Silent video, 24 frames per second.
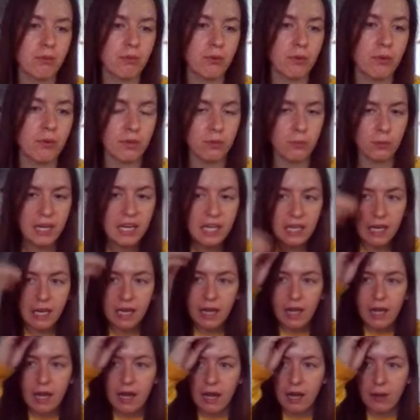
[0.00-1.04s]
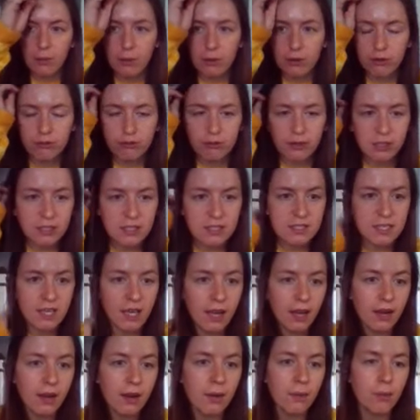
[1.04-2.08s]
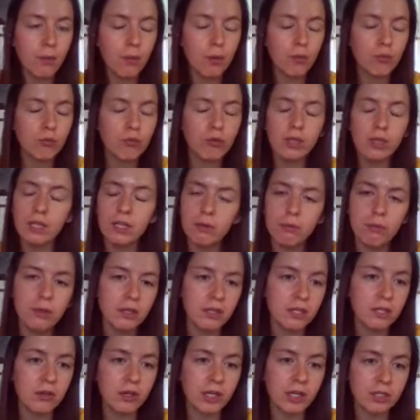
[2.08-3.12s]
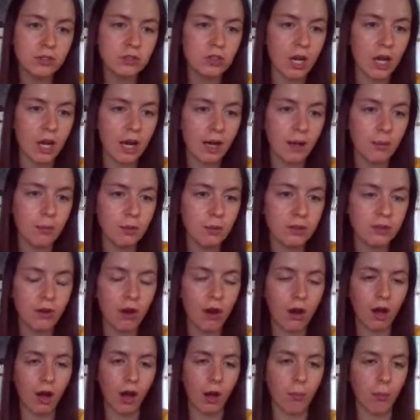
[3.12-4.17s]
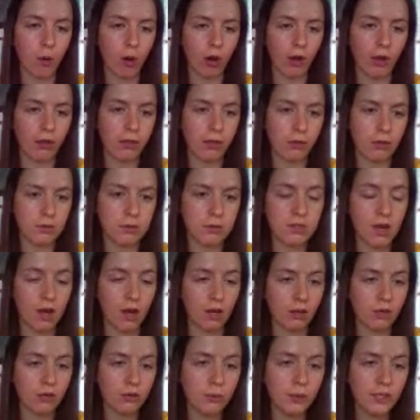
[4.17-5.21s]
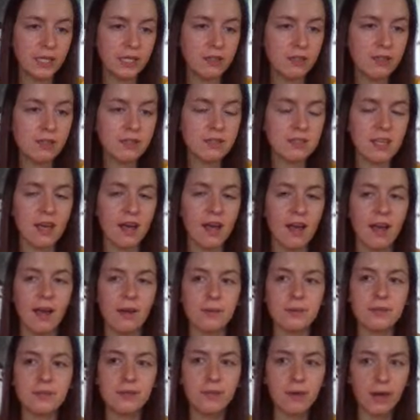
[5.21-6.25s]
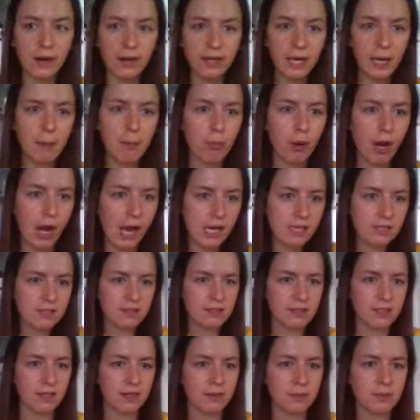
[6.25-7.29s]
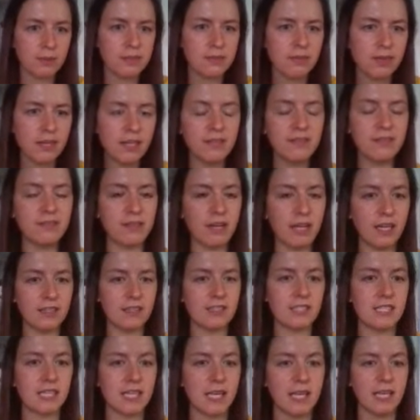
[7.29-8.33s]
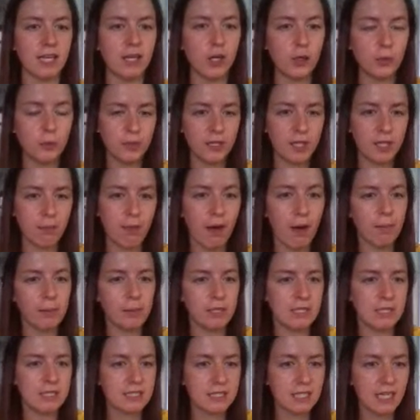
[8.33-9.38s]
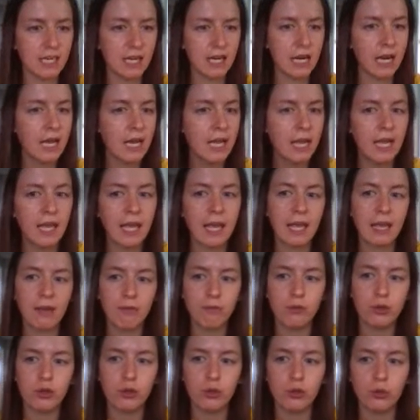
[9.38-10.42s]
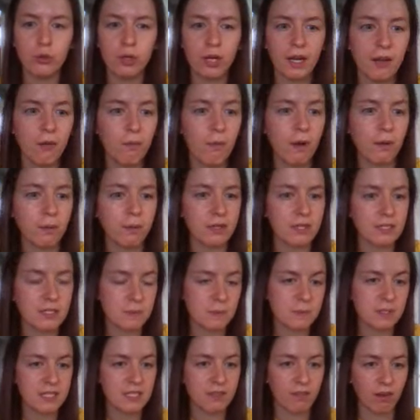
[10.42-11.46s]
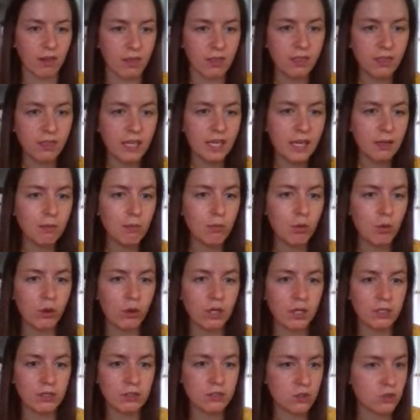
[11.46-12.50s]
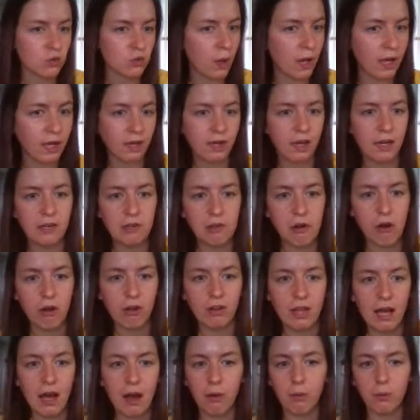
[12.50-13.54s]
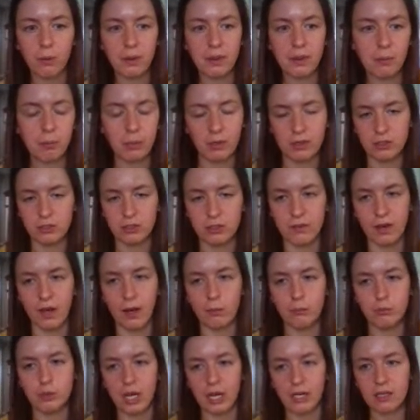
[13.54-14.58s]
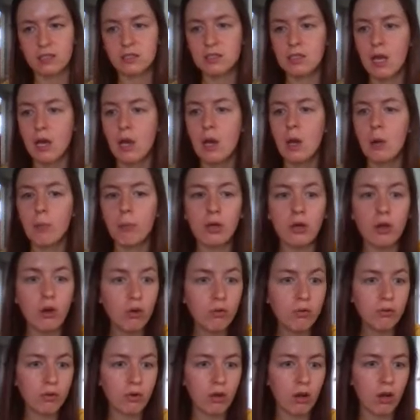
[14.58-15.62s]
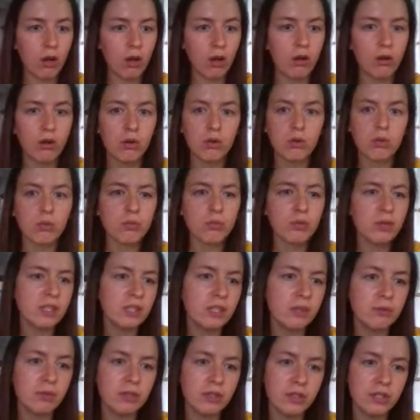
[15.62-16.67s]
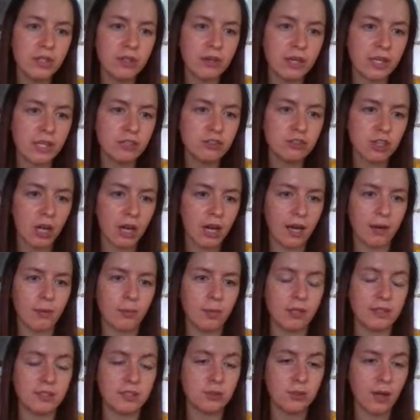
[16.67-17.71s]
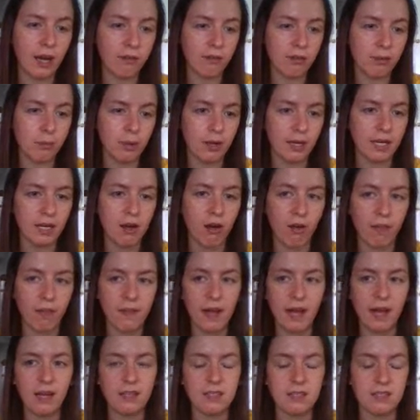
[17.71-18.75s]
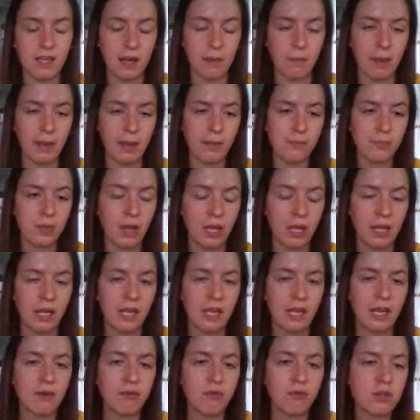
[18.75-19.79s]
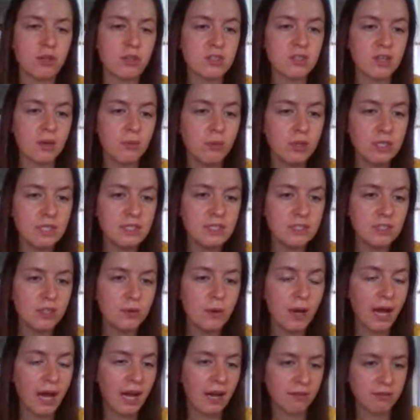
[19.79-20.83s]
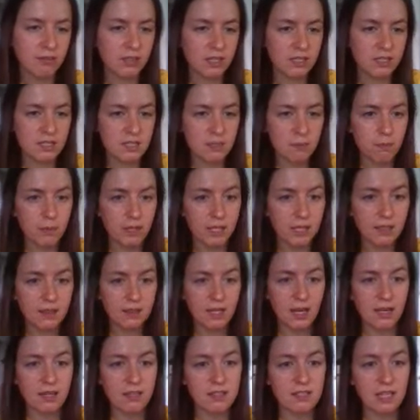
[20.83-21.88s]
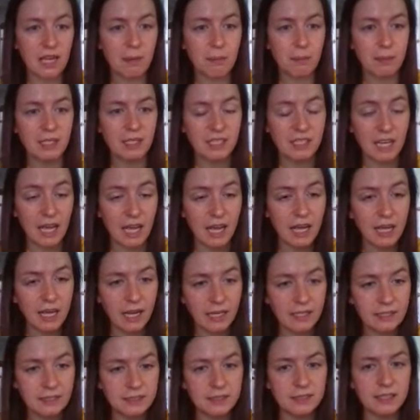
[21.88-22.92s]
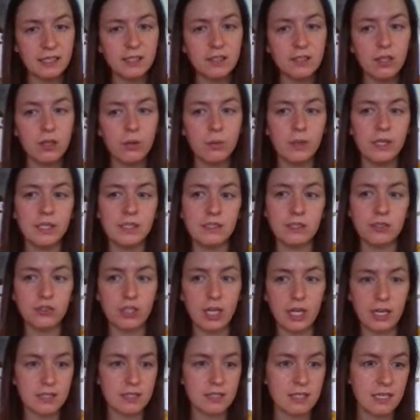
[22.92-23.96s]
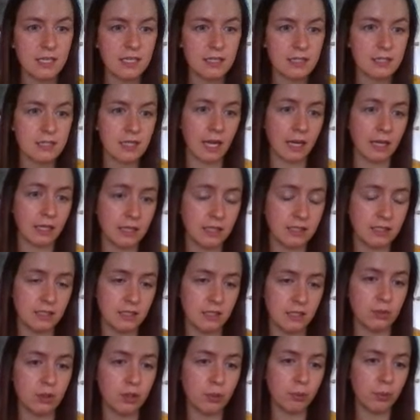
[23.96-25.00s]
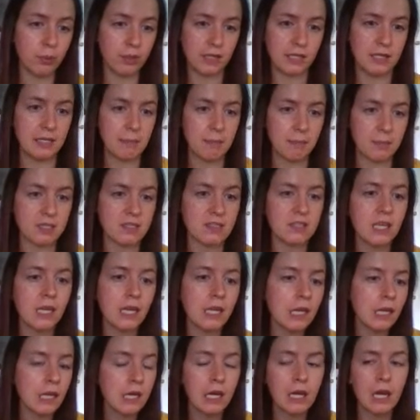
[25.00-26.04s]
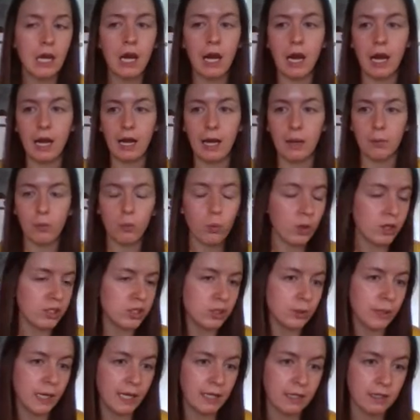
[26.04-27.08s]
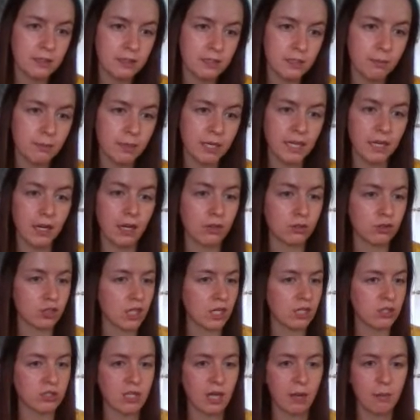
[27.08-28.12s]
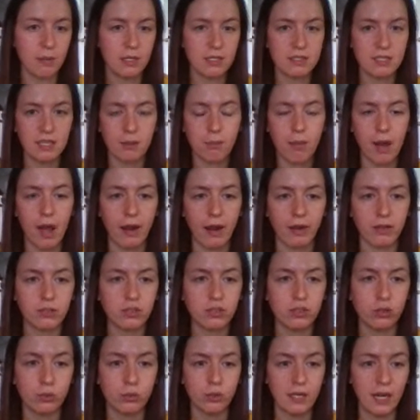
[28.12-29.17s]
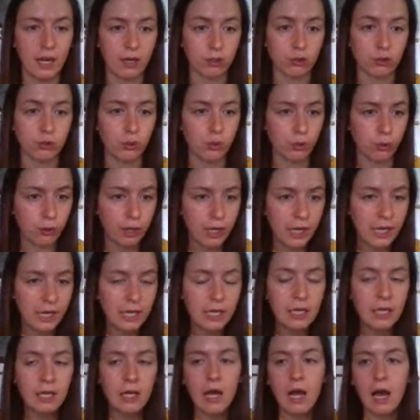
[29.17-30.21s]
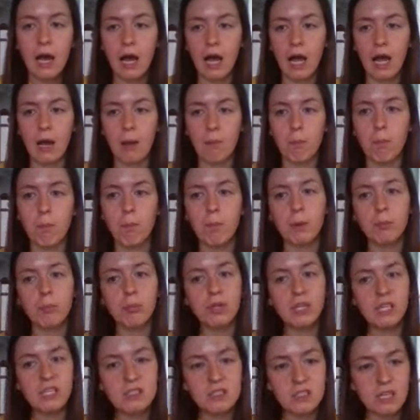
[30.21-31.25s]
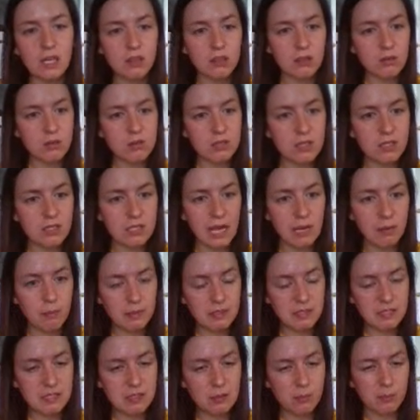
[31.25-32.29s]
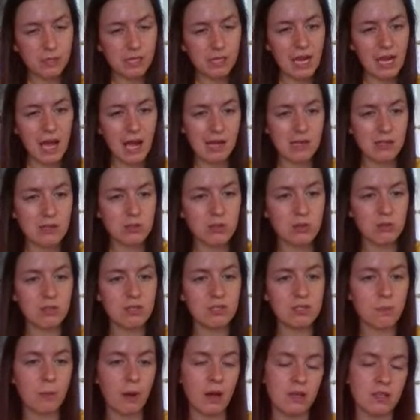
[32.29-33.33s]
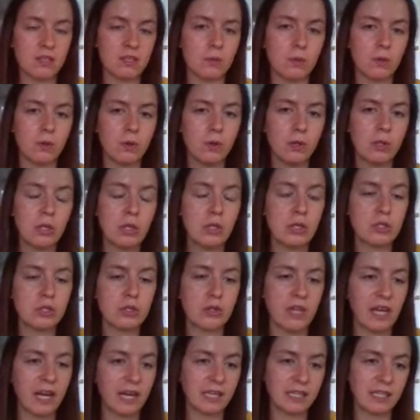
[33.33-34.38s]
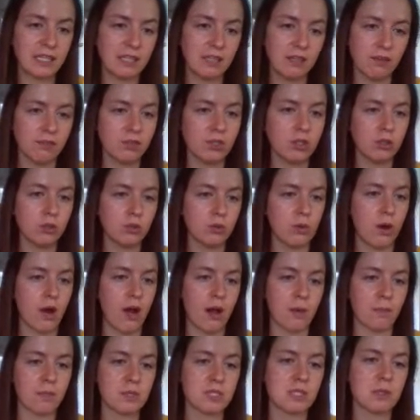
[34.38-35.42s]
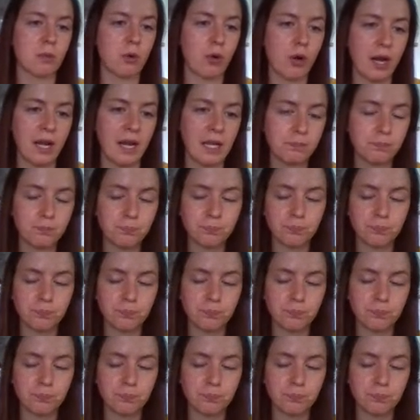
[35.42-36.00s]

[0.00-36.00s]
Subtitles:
for the week, I want to first say, really great job on those color wheels. I was very impressed and it was very fun to kind of open them up and see if you kind of went with a specific theme or you just went kind of all out with a bunch of objects. But overall, really great job to everybody on that assignment. If for some reason you have not submitted that assignment yet, I did go into Genesis and continue to put in a missing. Once you hand it to me, I'll change that missing back to an actual grade. But please get those assignments to me as soon as possible so that I can give you some credit.